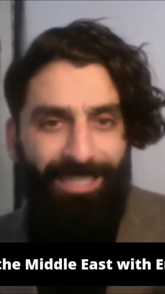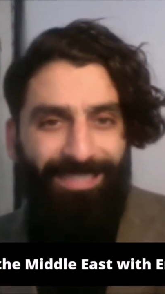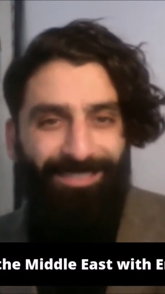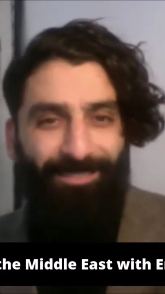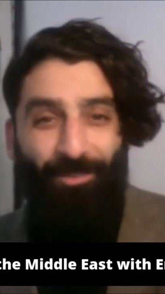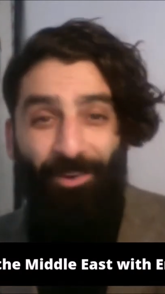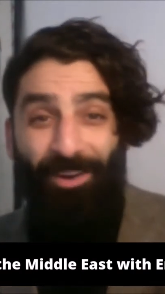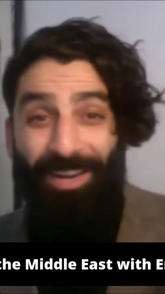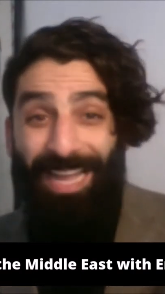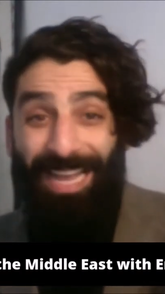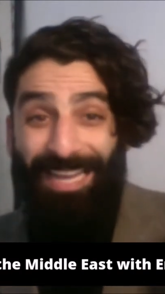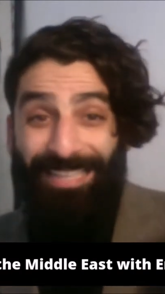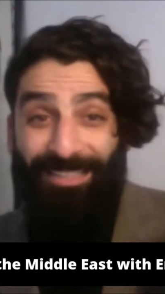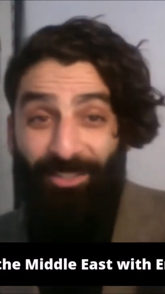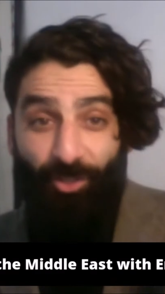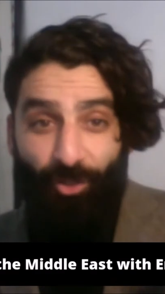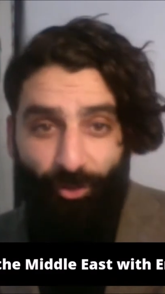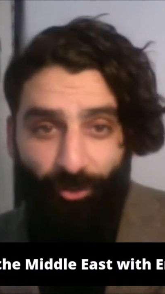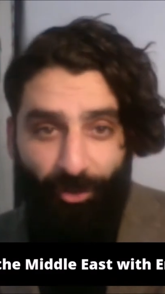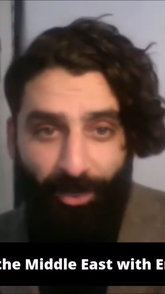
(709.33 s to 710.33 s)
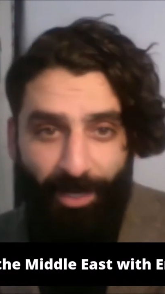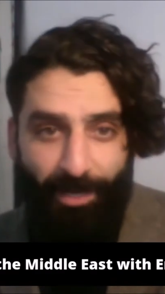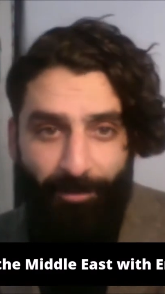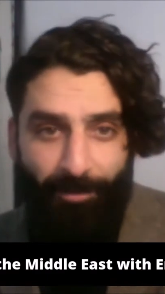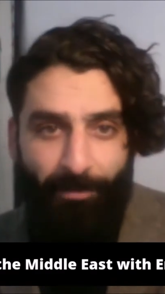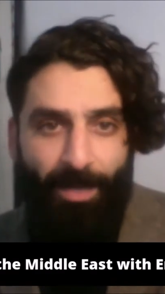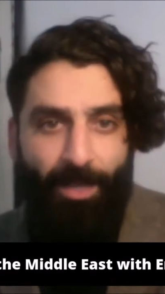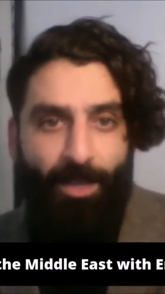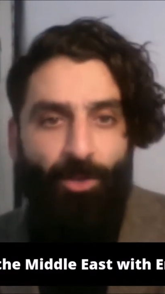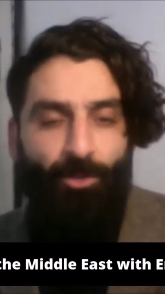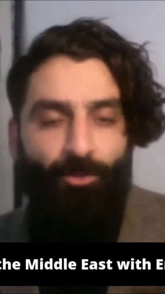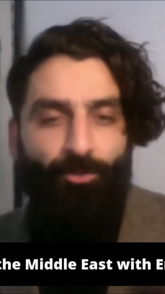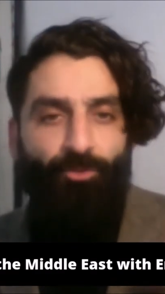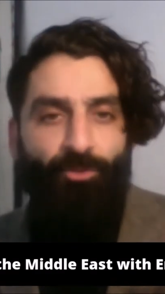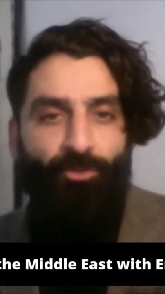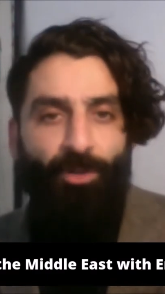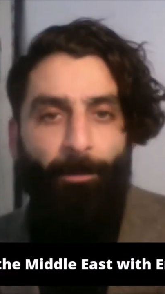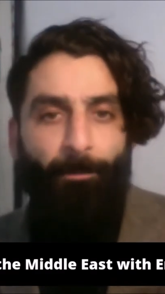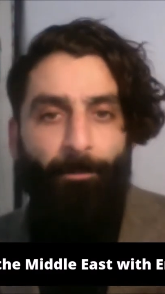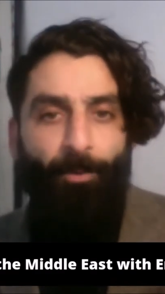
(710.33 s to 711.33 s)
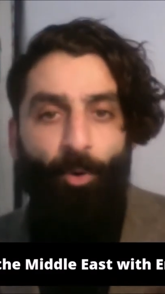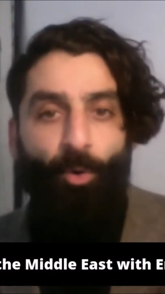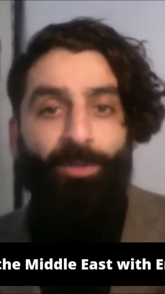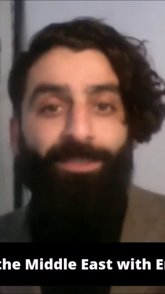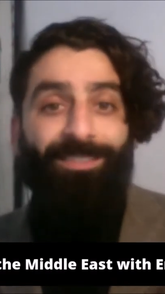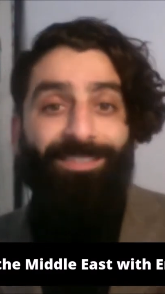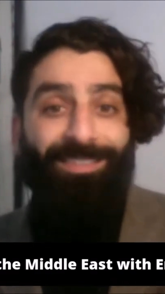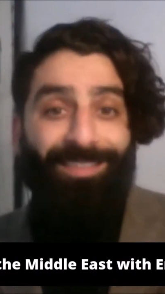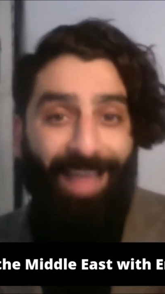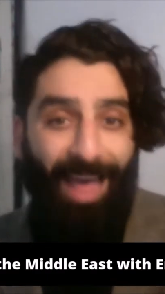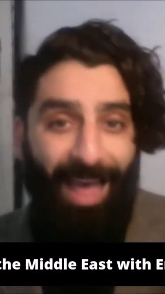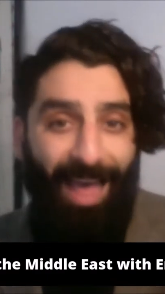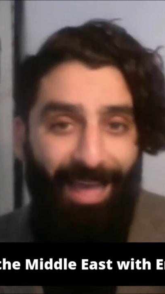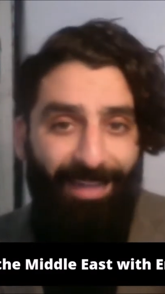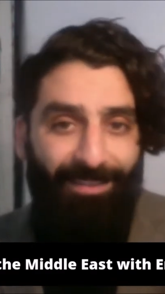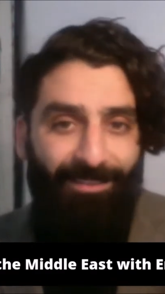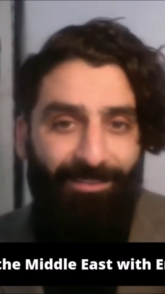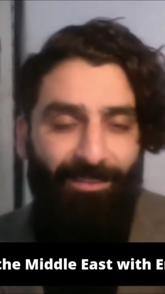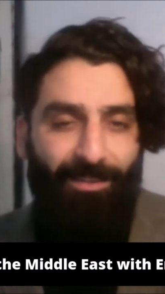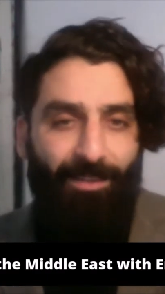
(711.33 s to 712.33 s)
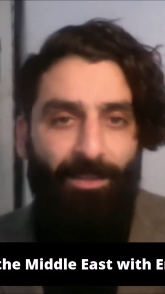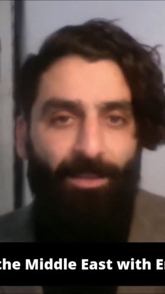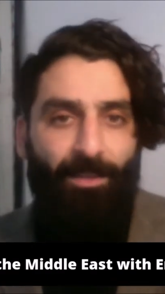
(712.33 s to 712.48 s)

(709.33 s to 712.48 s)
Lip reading: It's very extreme to the point that